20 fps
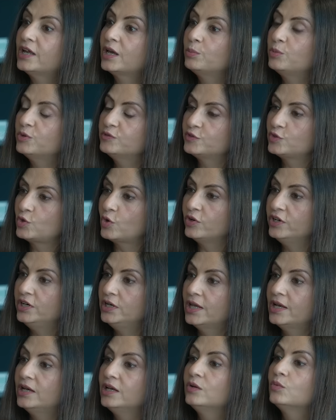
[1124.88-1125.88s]
type of
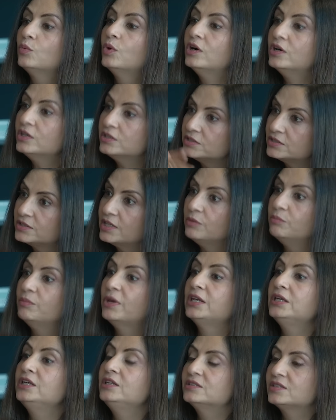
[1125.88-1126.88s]
storytelling works, then
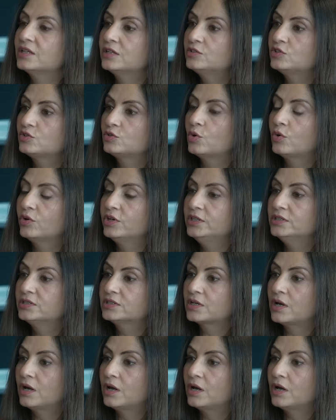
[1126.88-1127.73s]
many such stories